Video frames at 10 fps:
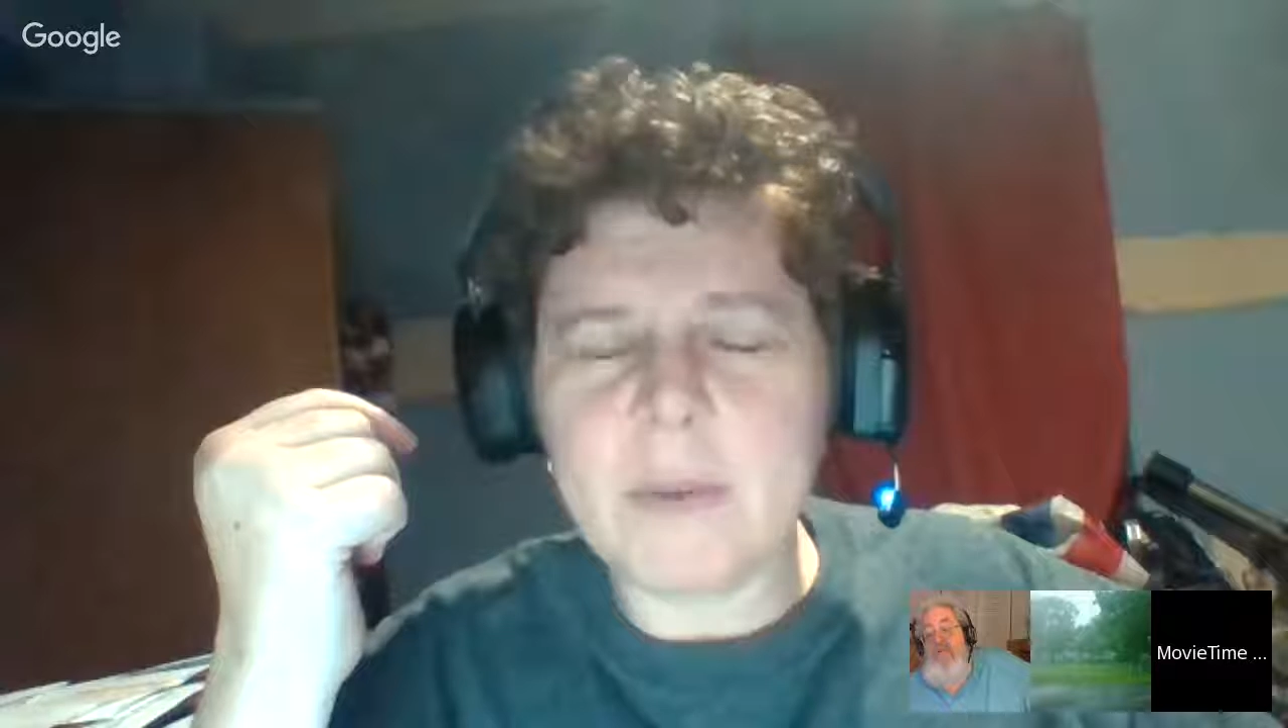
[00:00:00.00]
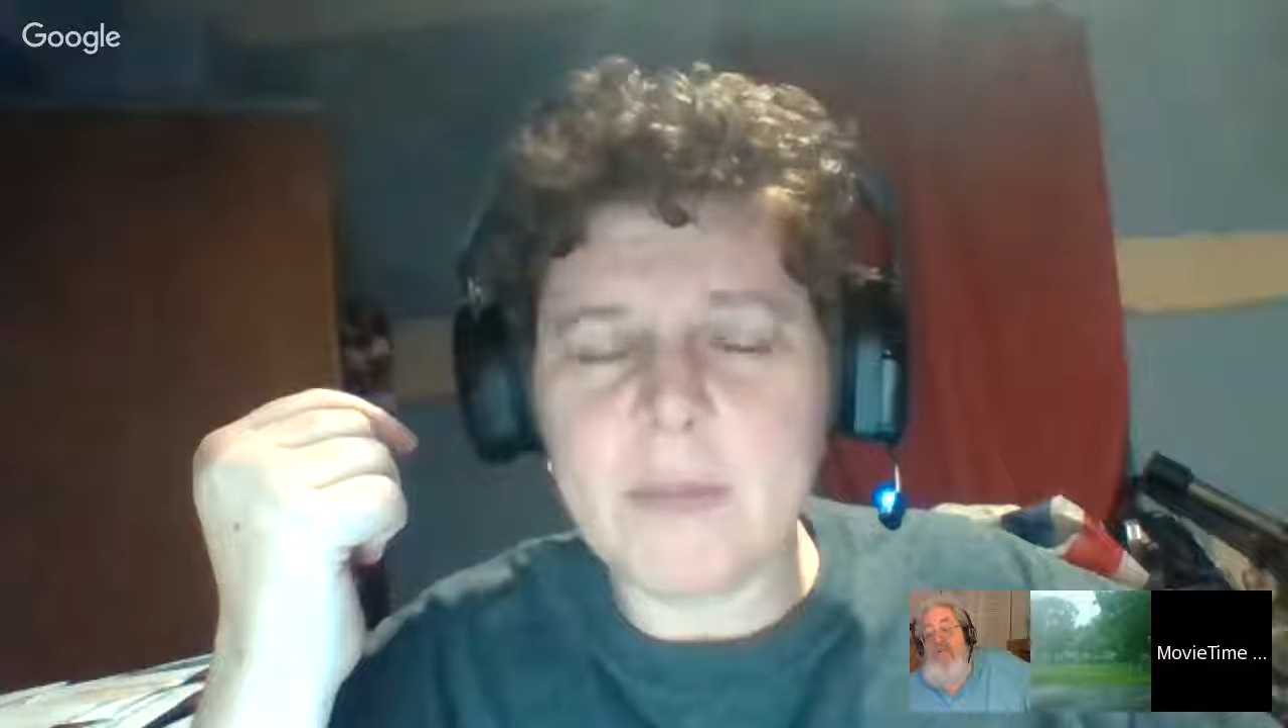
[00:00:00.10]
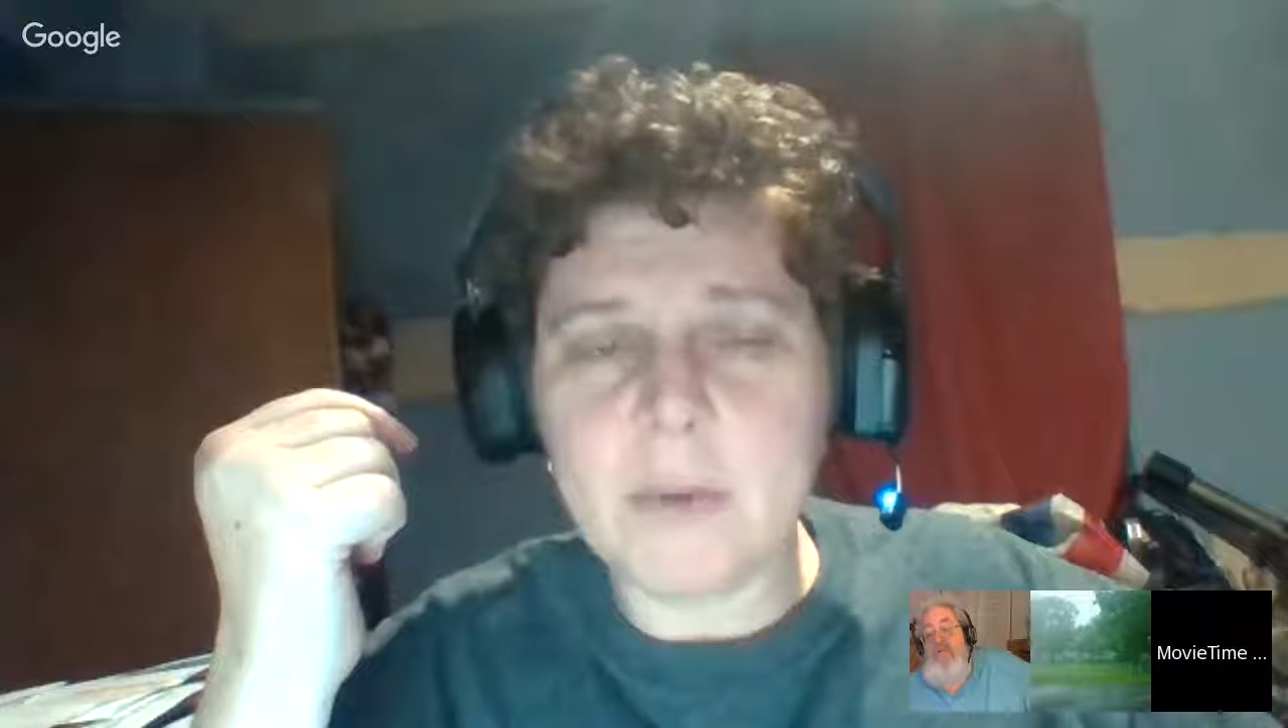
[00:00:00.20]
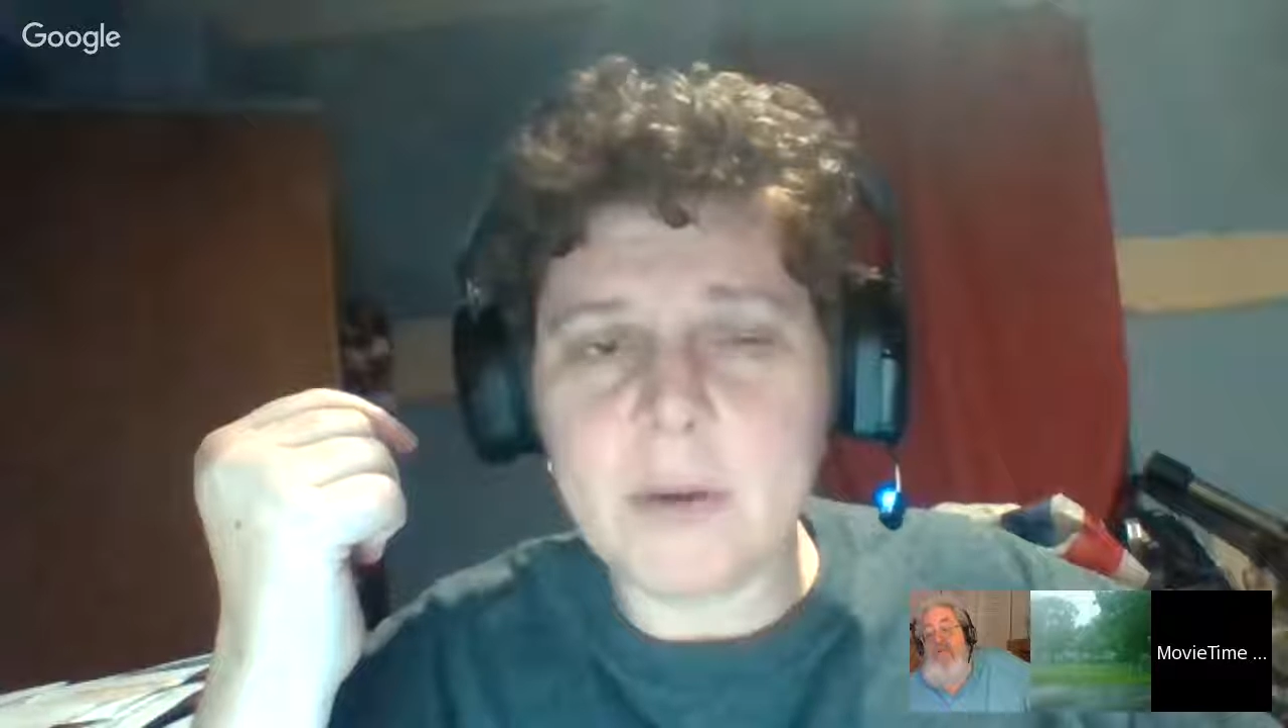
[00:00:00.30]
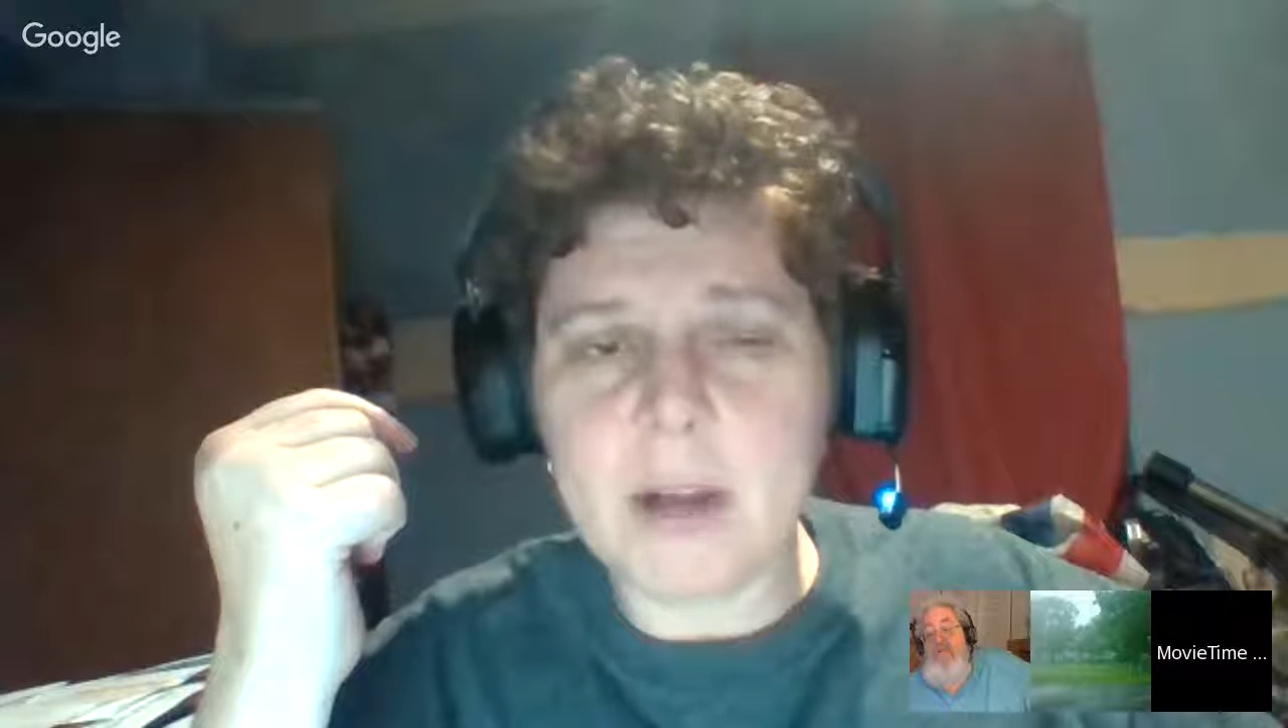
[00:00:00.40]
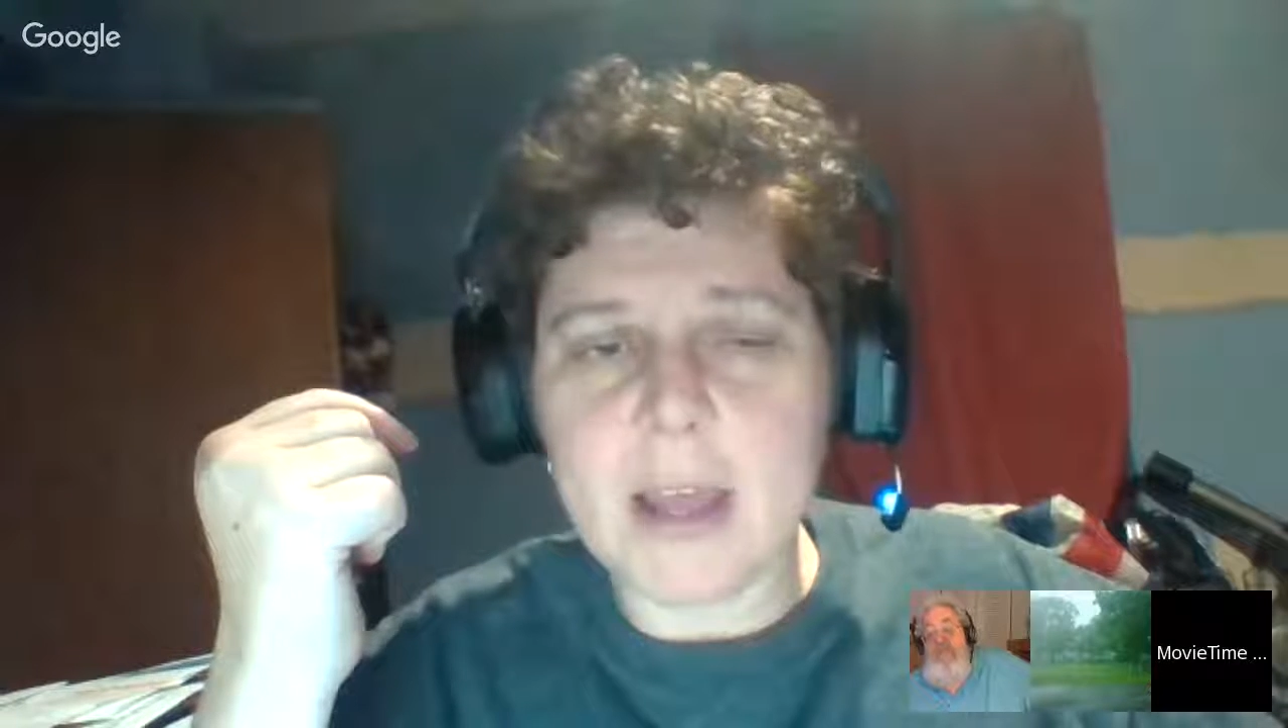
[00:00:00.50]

before